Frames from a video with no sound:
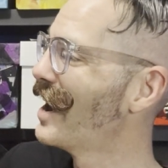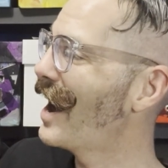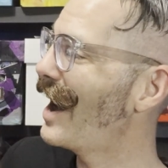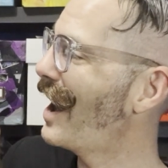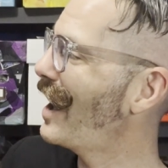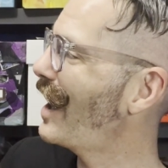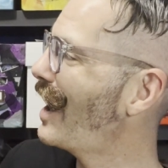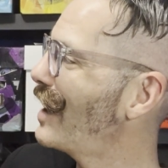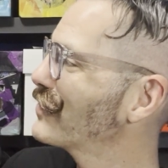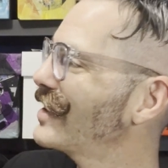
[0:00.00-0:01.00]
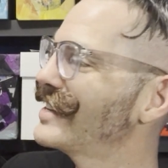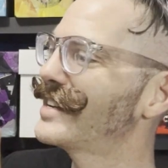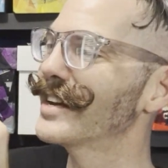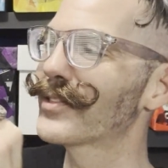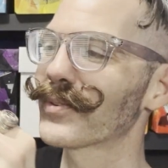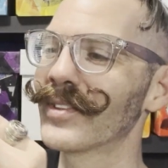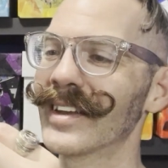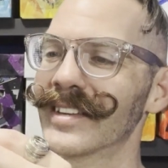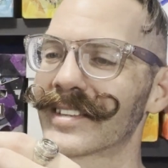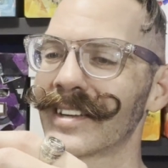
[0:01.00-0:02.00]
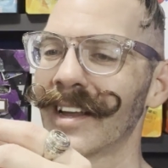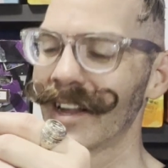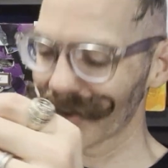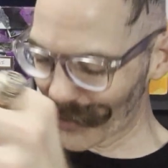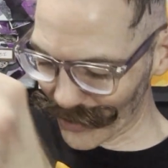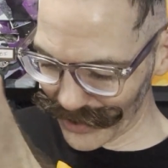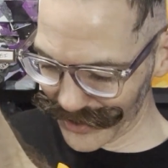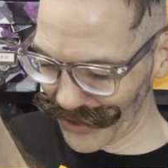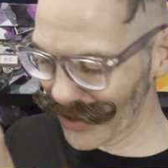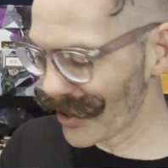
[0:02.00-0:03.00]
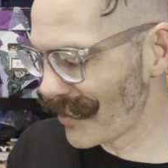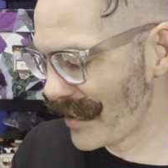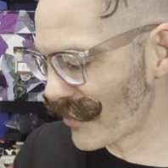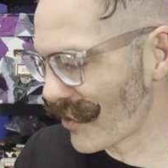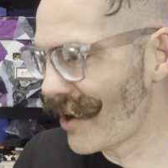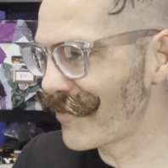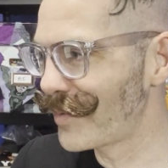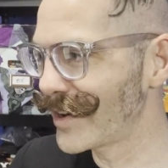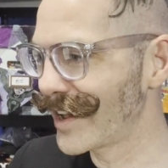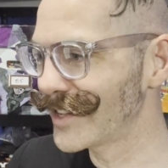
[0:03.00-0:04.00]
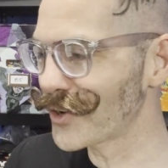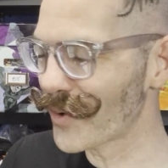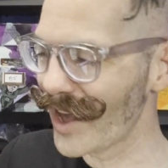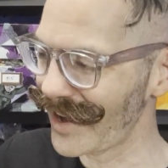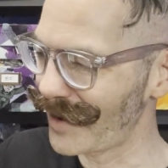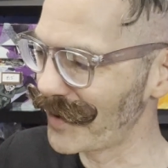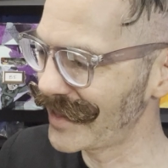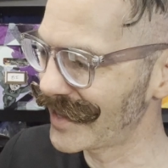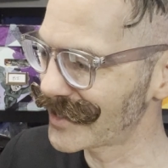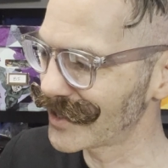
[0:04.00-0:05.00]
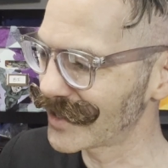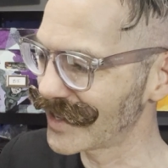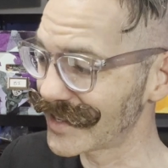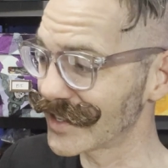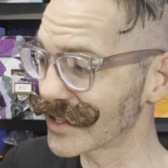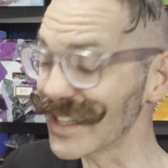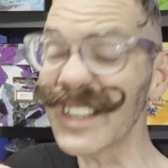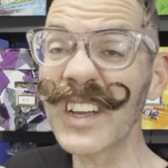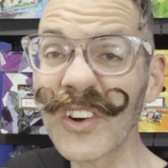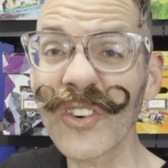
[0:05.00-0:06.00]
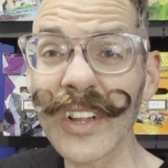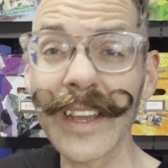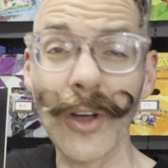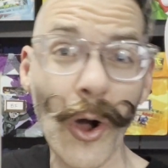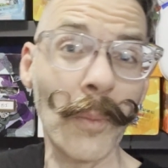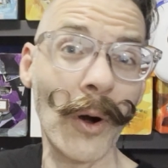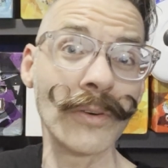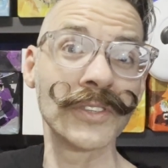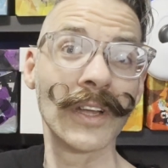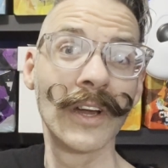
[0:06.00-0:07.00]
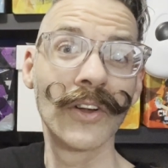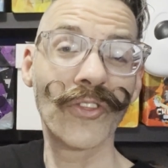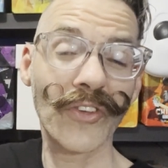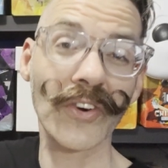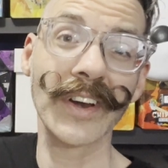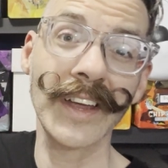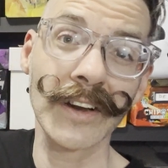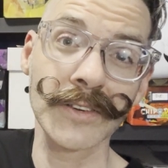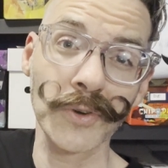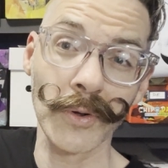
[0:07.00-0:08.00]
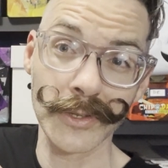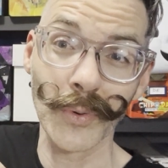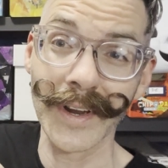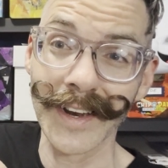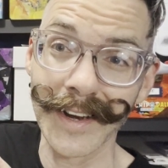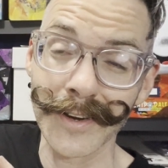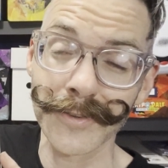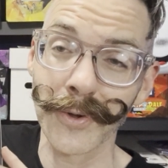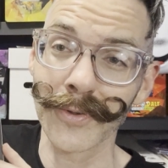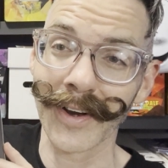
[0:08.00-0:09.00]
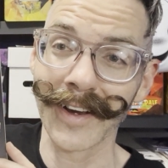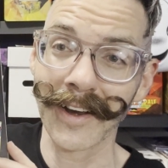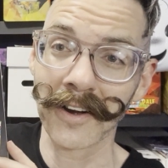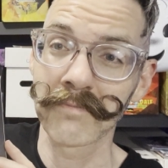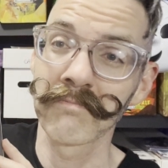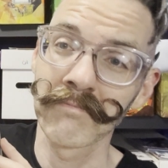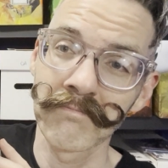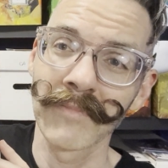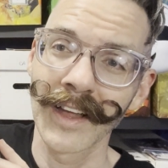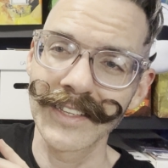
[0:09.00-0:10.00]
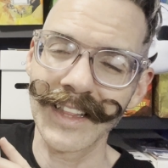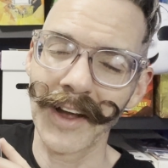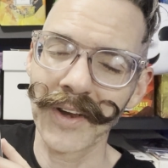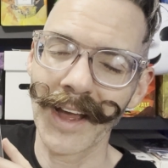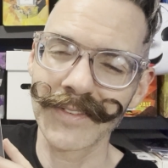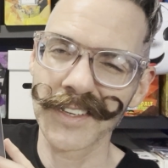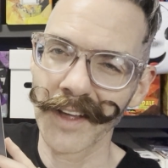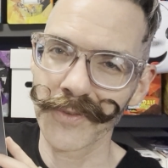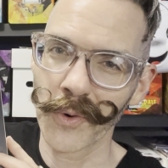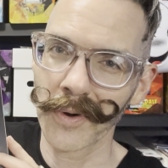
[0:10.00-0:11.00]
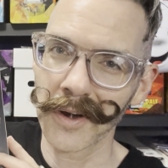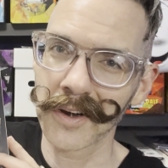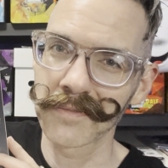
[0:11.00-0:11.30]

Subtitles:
I'm gonna dig through this. Corners are a little bit rough, but it's okay. I mean, this is literally almost 30 years old, 29 years old right here. It's allowed to have a scuffed corner.